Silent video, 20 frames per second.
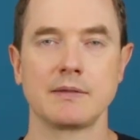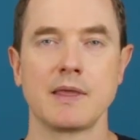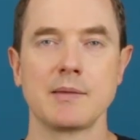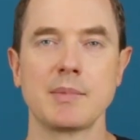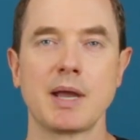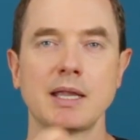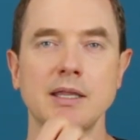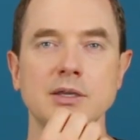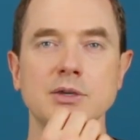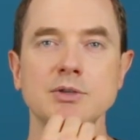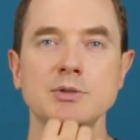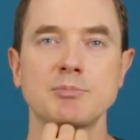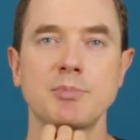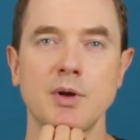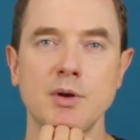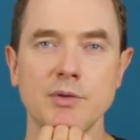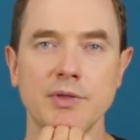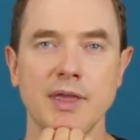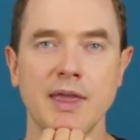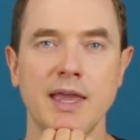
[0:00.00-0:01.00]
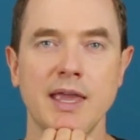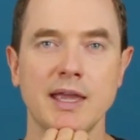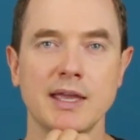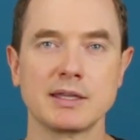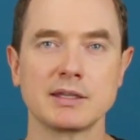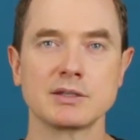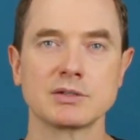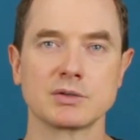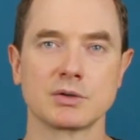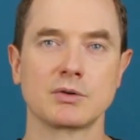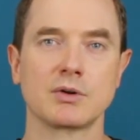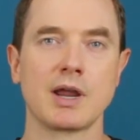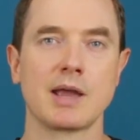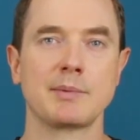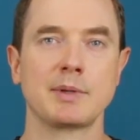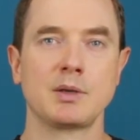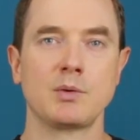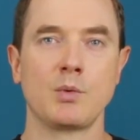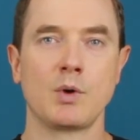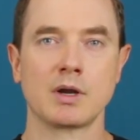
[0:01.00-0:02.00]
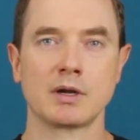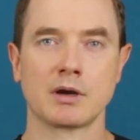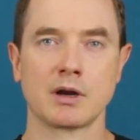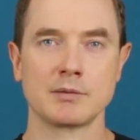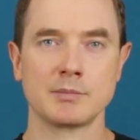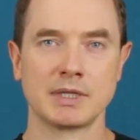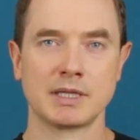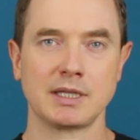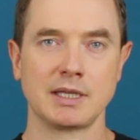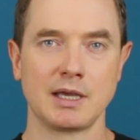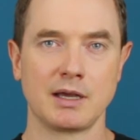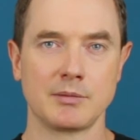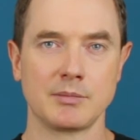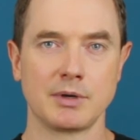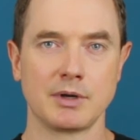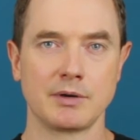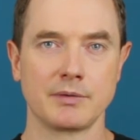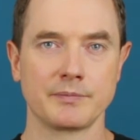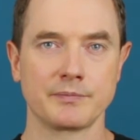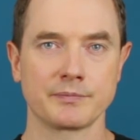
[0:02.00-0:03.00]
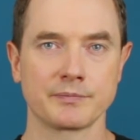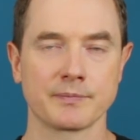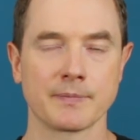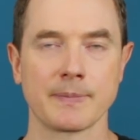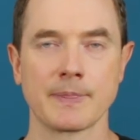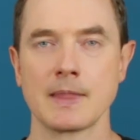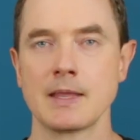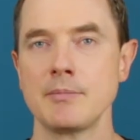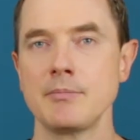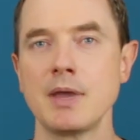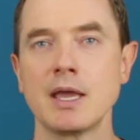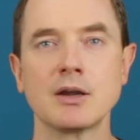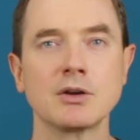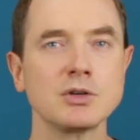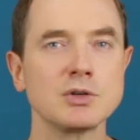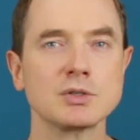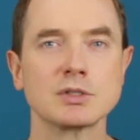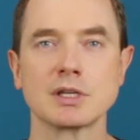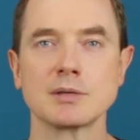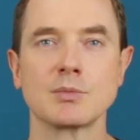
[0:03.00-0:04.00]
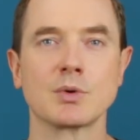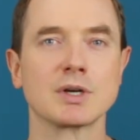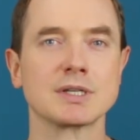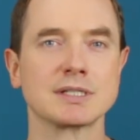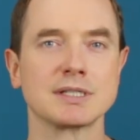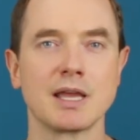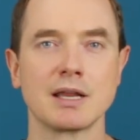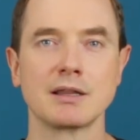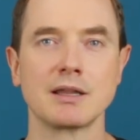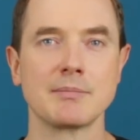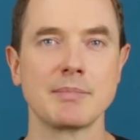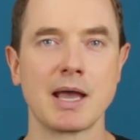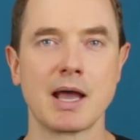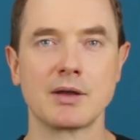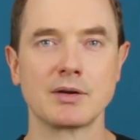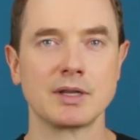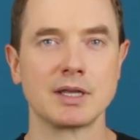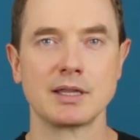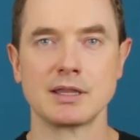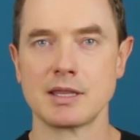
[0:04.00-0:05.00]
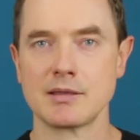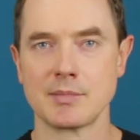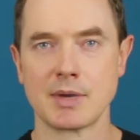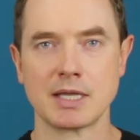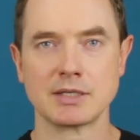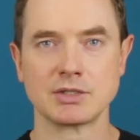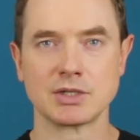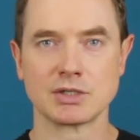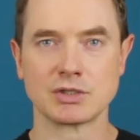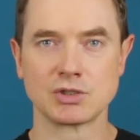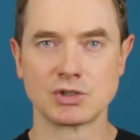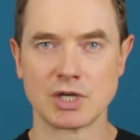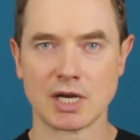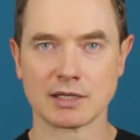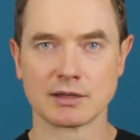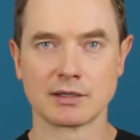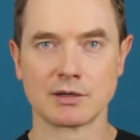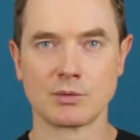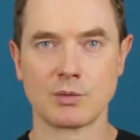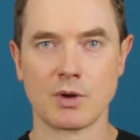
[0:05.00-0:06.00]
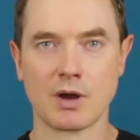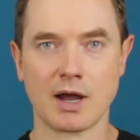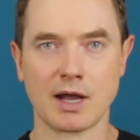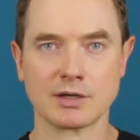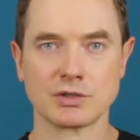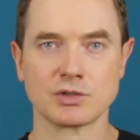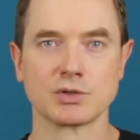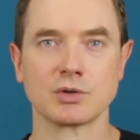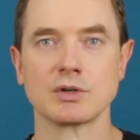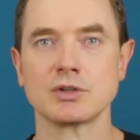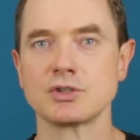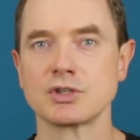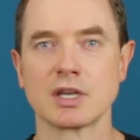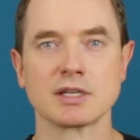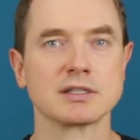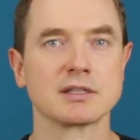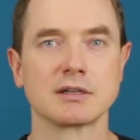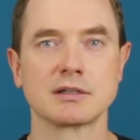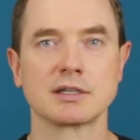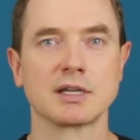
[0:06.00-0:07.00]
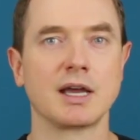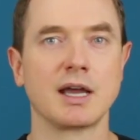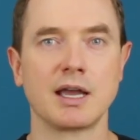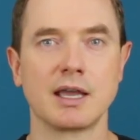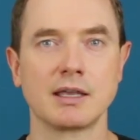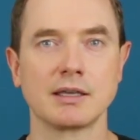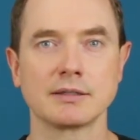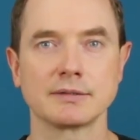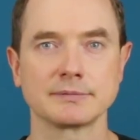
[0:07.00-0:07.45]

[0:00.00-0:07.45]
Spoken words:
They might use both hands or grabbing one arm at the elbow. Men are usually more subtle about it, and they might just check their watch or adjust their tie.